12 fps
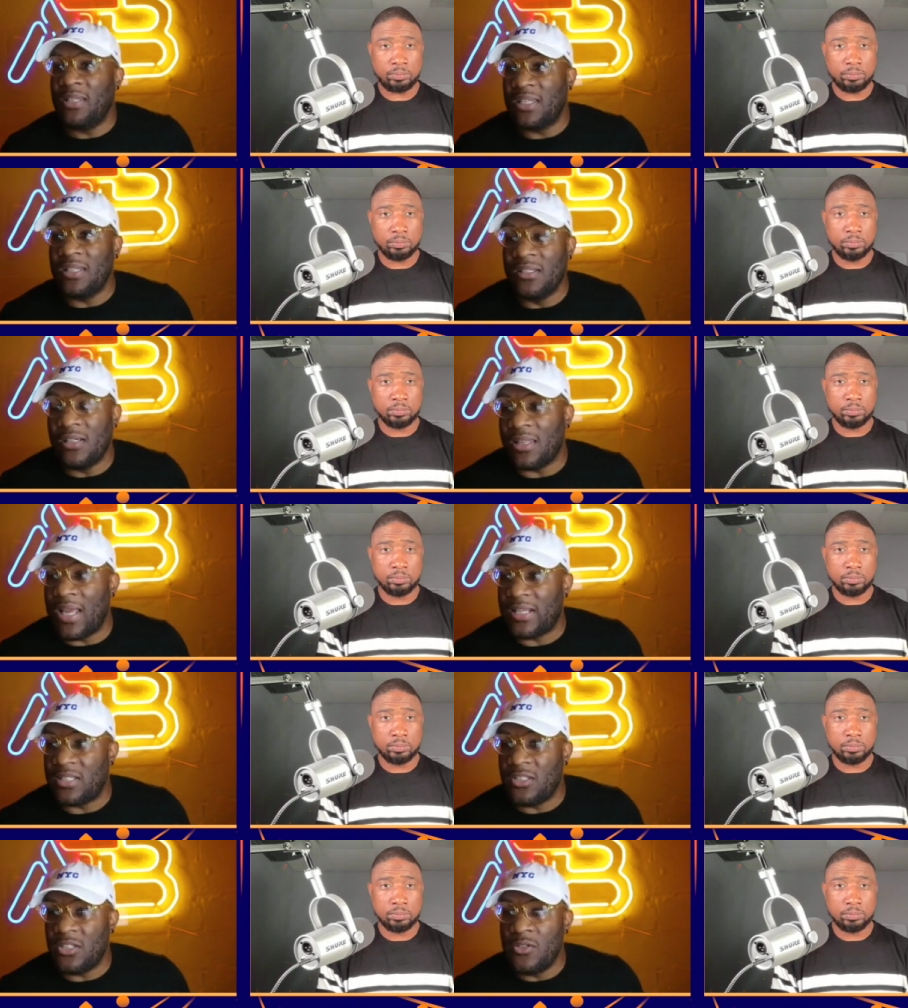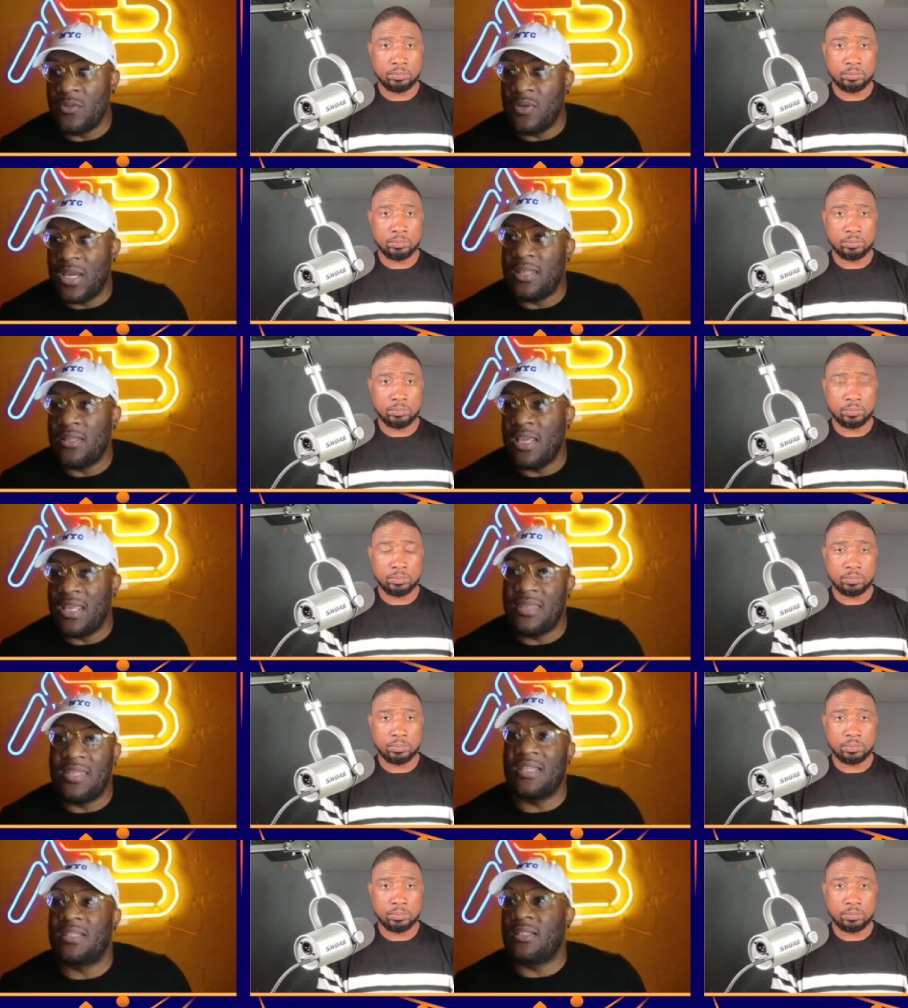Speaker 1: look like to you in in
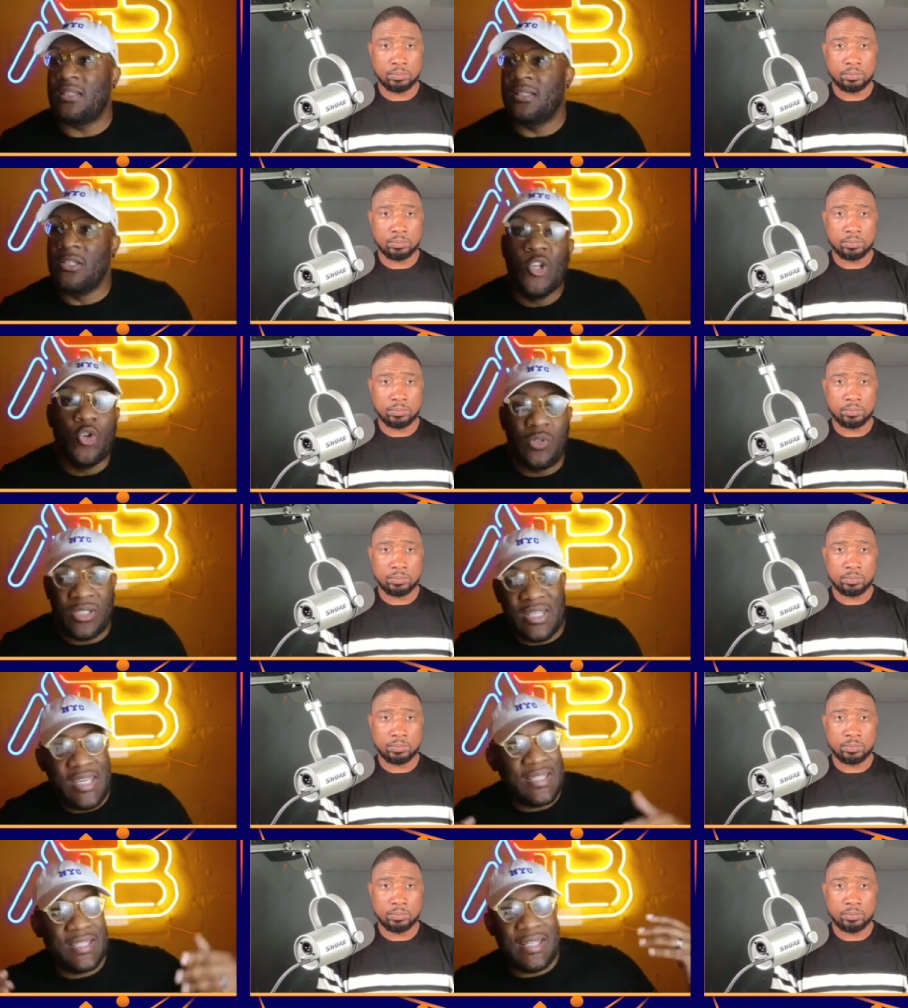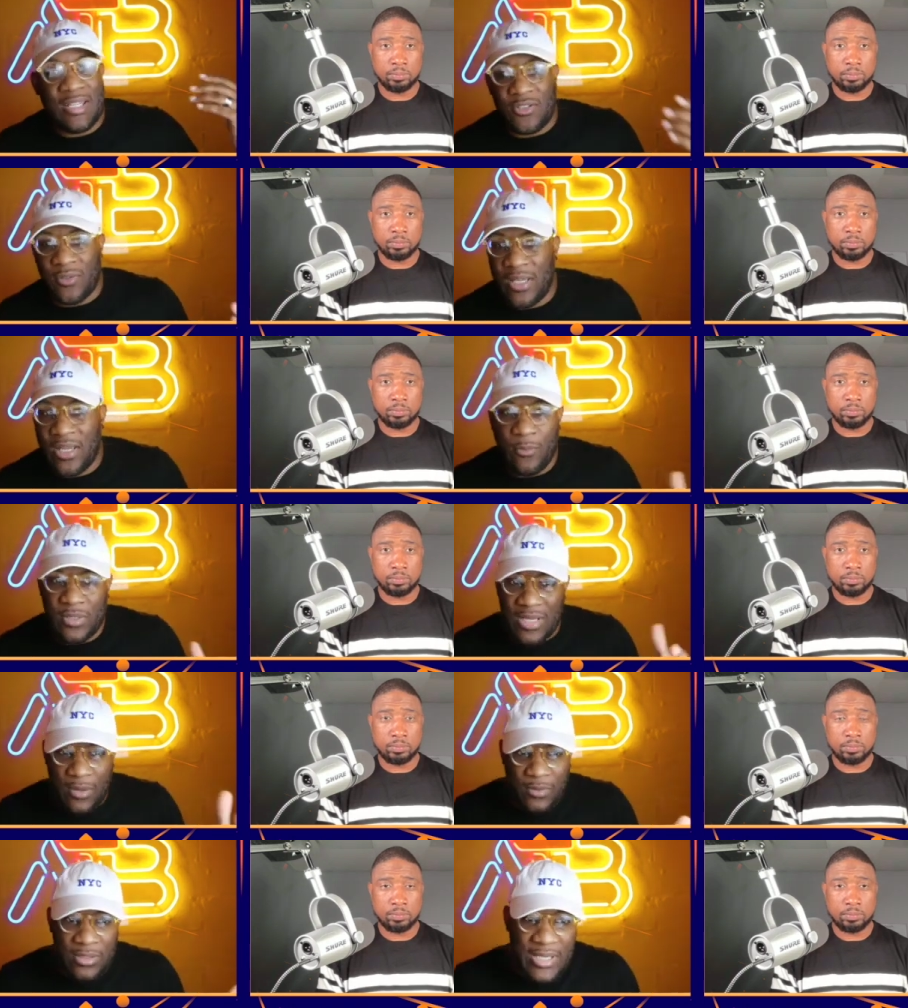this new season that you're in? Which I
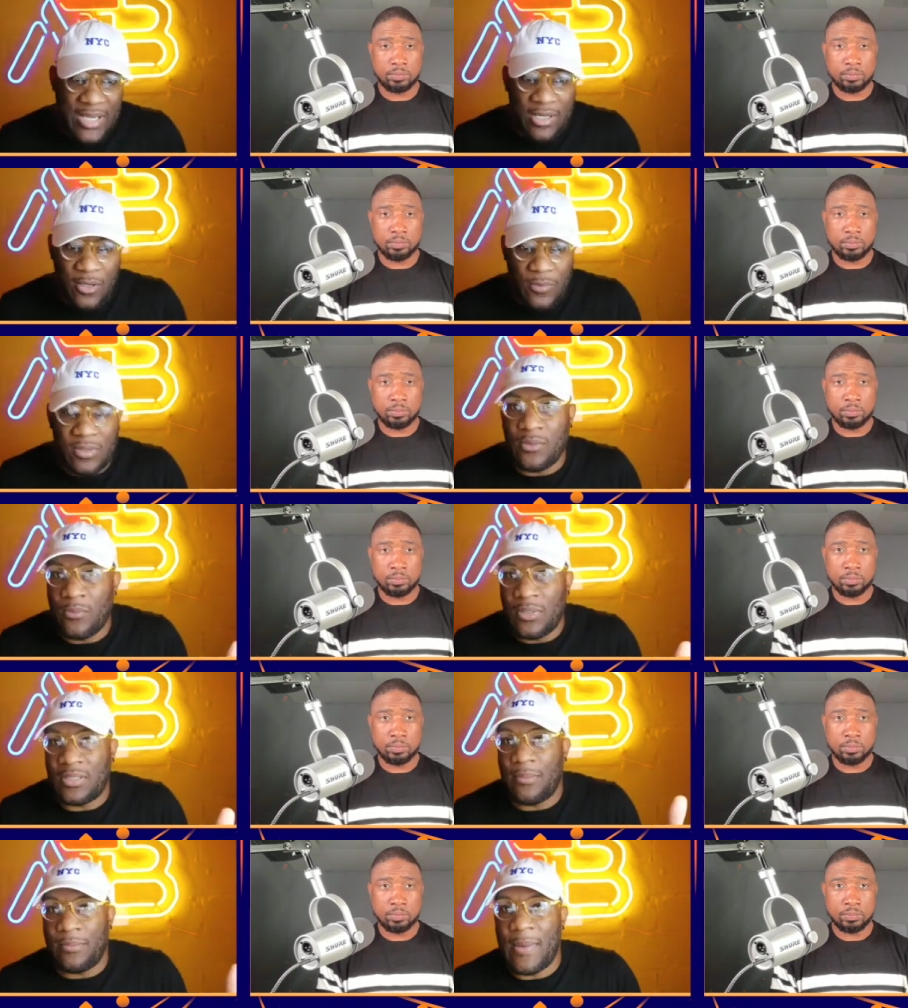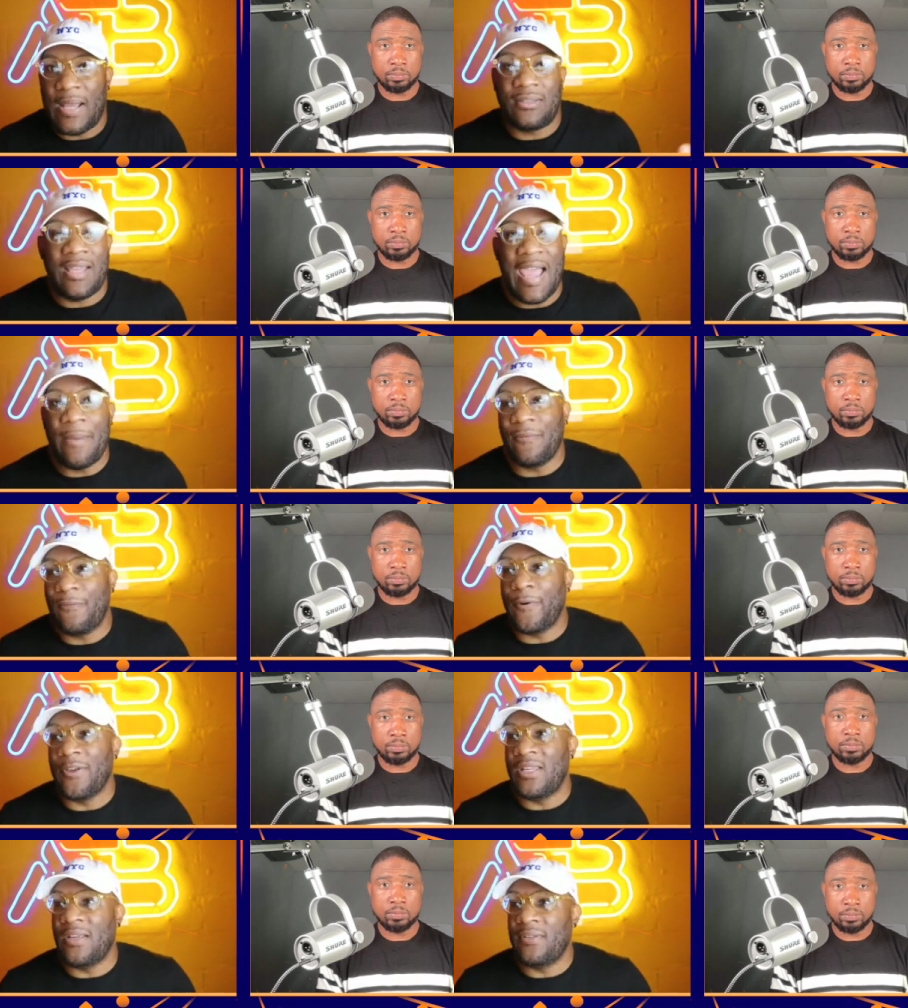want to kind of go into what's about to happen for you
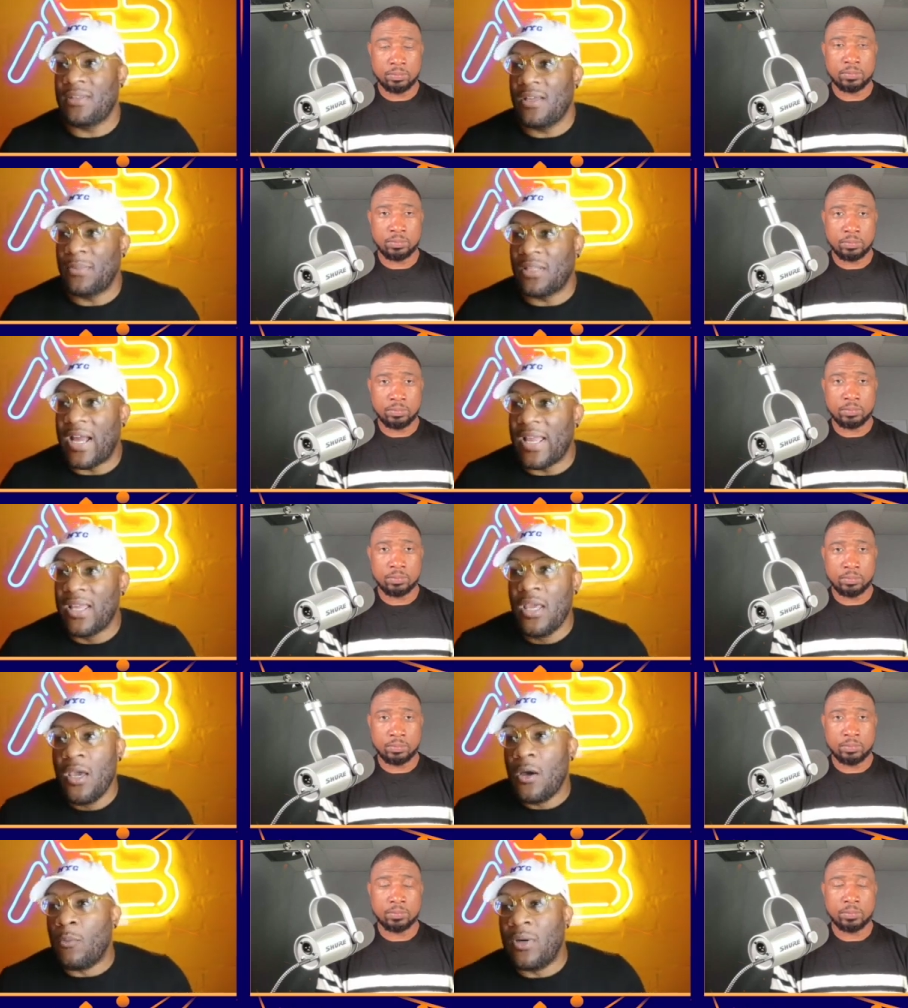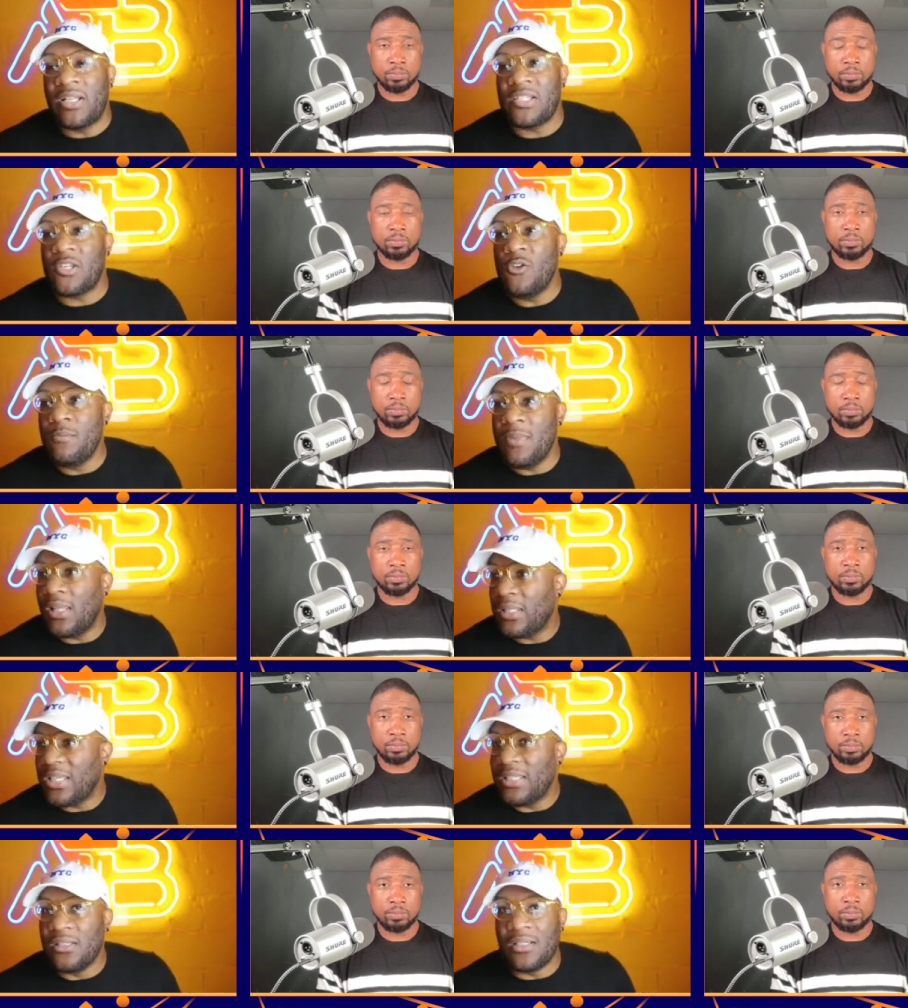and everything. But like, what does
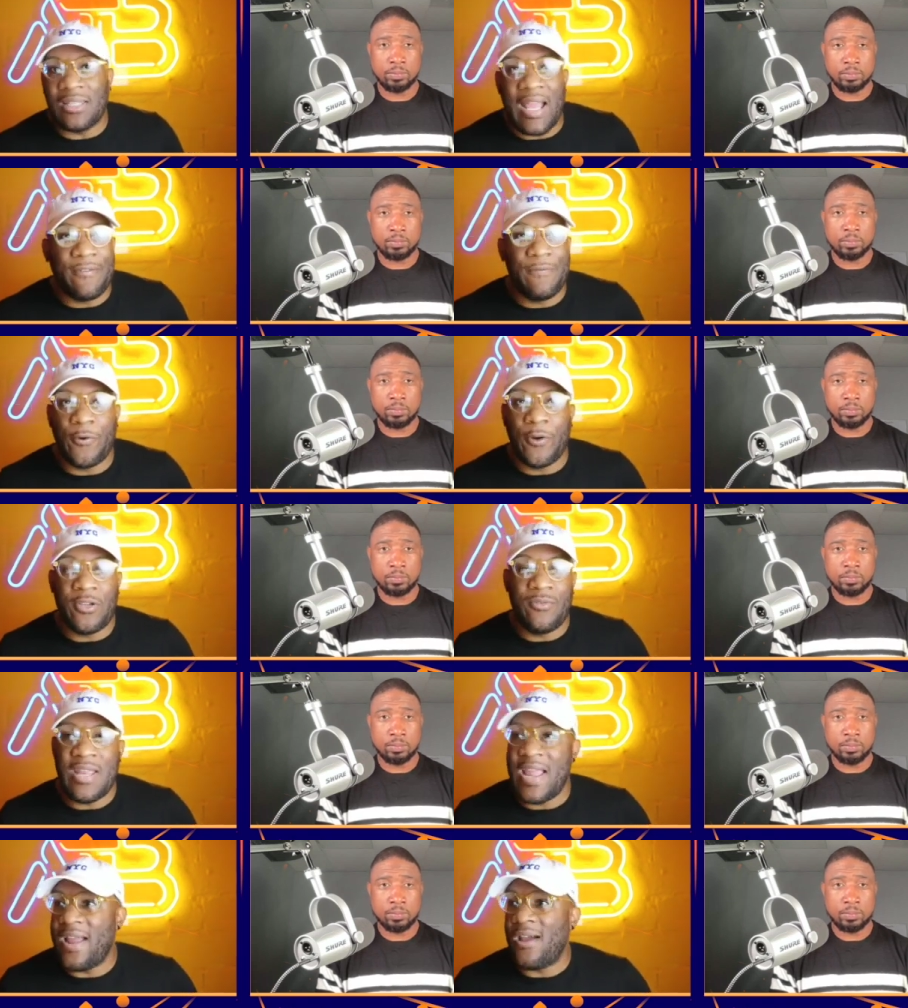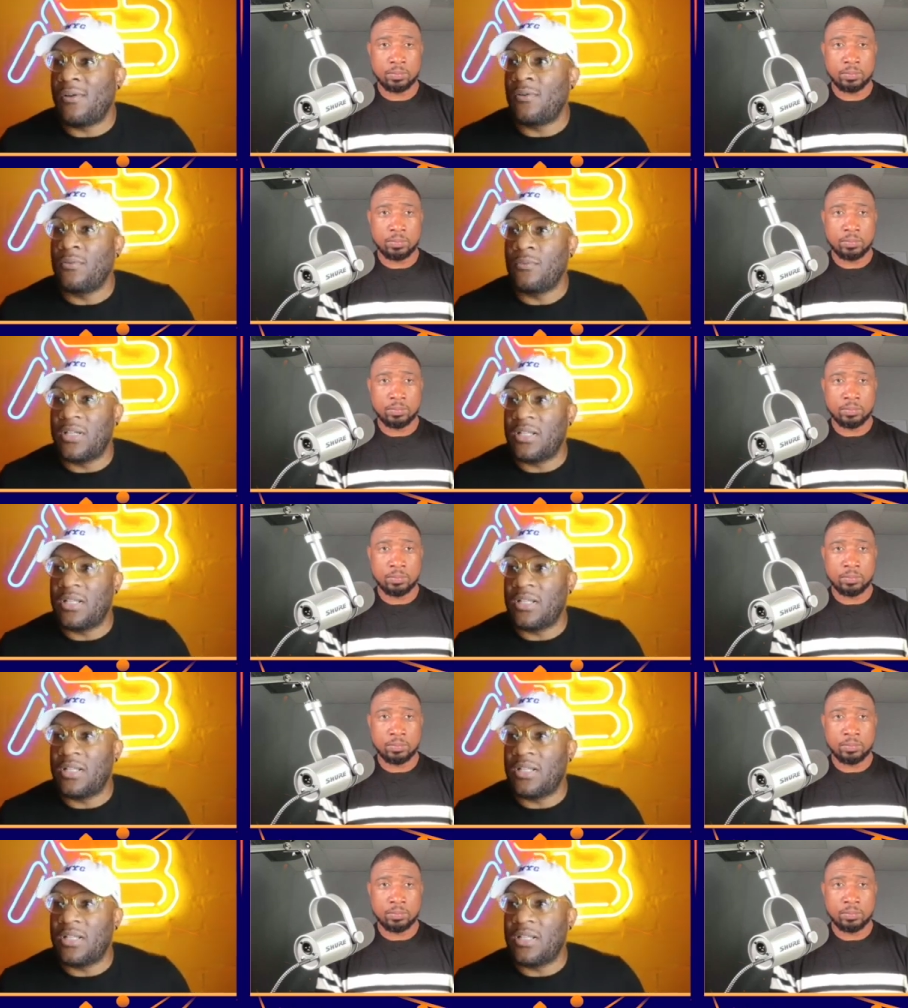humility look like for you now? What does